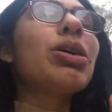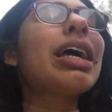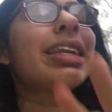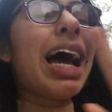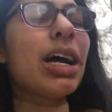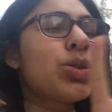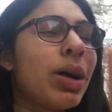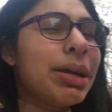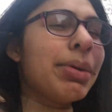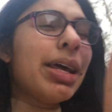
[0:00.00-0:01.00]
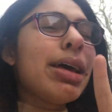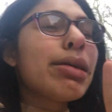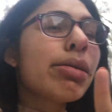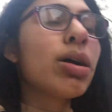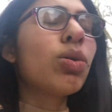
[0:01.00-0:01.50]
we were like nah 20
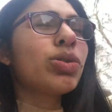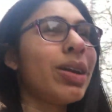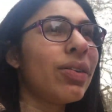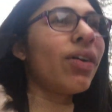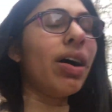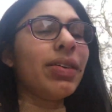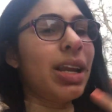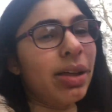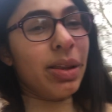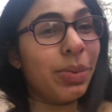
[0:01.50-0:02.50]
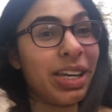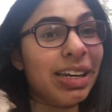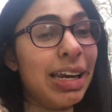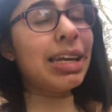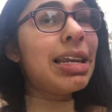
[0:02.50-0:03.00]
minutes or 25 and then we
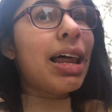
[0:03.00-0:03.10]
did it in